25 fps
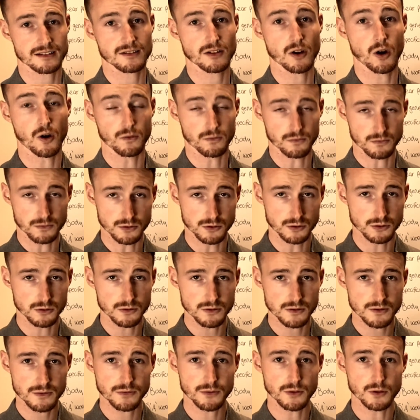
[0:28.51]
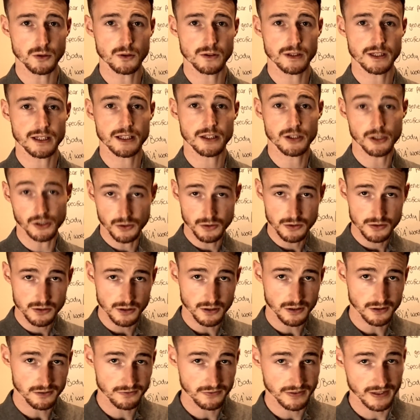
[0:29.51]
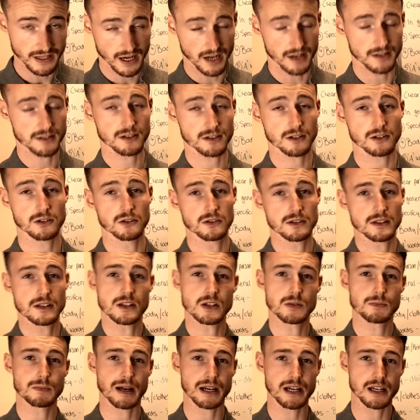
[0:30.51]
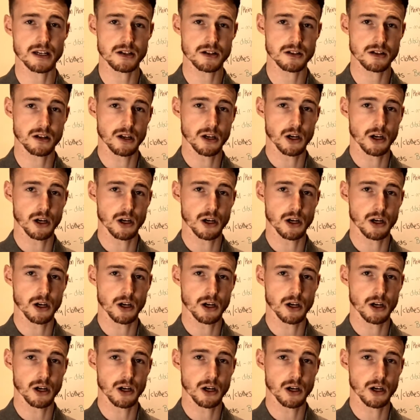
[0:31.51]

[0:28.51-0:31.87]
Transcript: of rules for the use of the articles in Spanish.